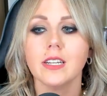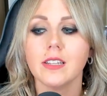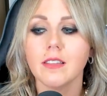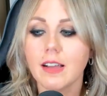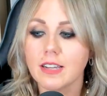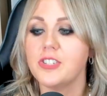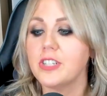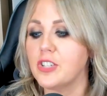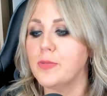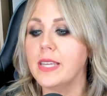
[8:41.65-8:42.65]
Lost
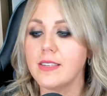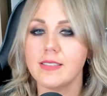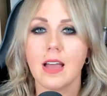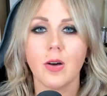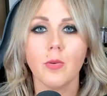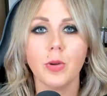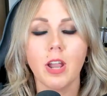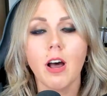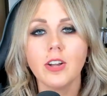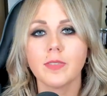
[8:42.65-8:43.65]
Judgment is now
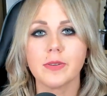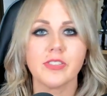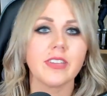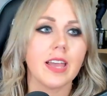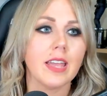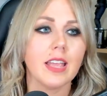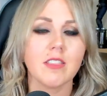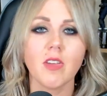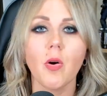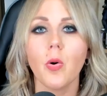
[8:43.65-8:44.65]
100%
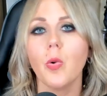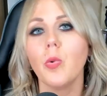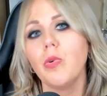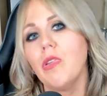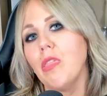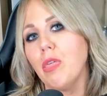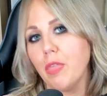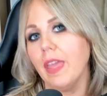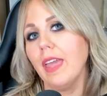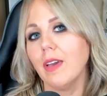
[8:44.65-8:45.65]
its own
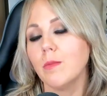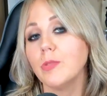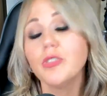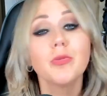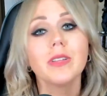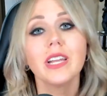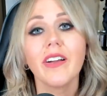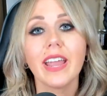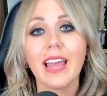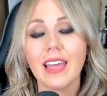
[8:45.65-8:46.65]
thing, which is really
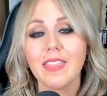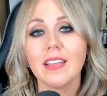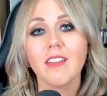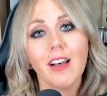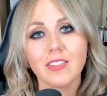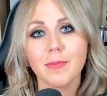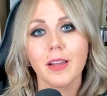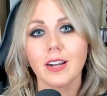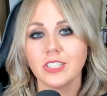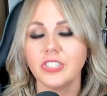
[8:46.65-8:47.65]
great. I think it's awesome
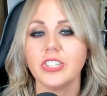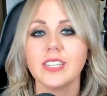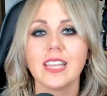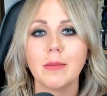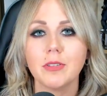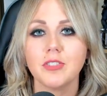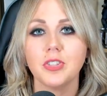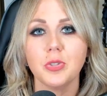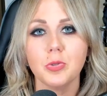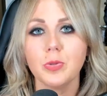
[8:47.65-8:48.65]
that RGG is able
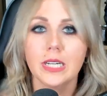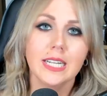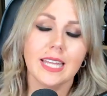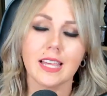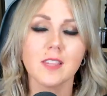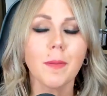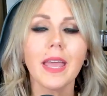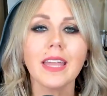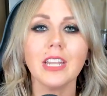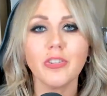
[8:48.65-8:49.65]
to
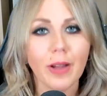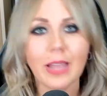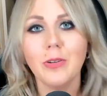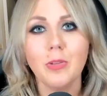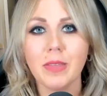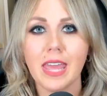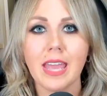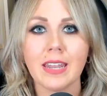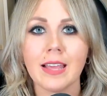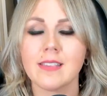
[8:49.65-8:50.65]
expand and try out new
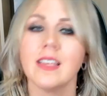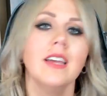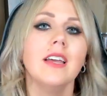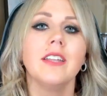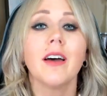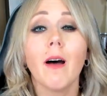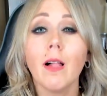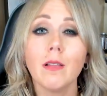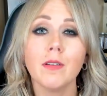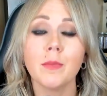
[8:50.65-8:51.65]
mechanics. Not
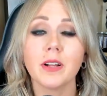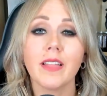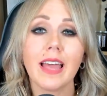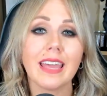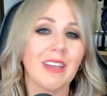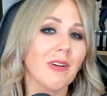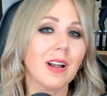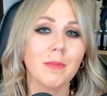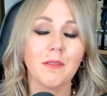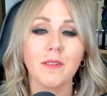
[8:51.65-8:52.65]
all of them are like
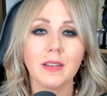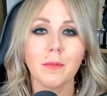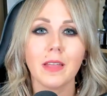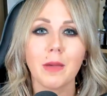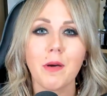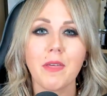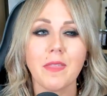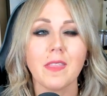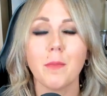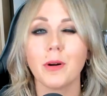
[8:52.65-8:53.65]
incredibly fun to play with. I
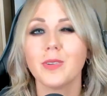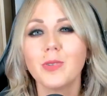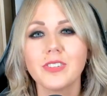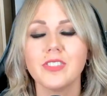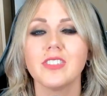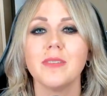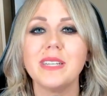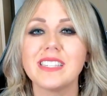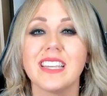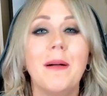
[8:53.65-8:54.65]
think the parkour system,
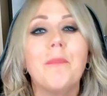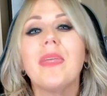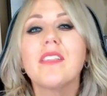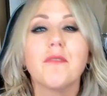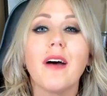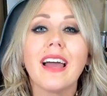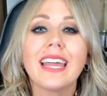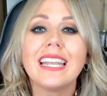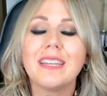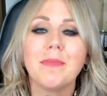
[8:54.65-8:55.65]
it's it's
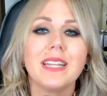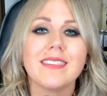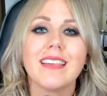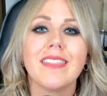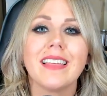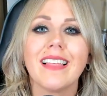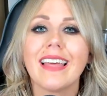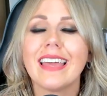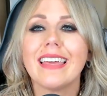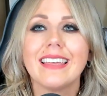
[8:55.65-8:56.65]
fine, but it's nothing
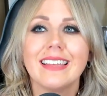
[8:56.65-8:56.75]
like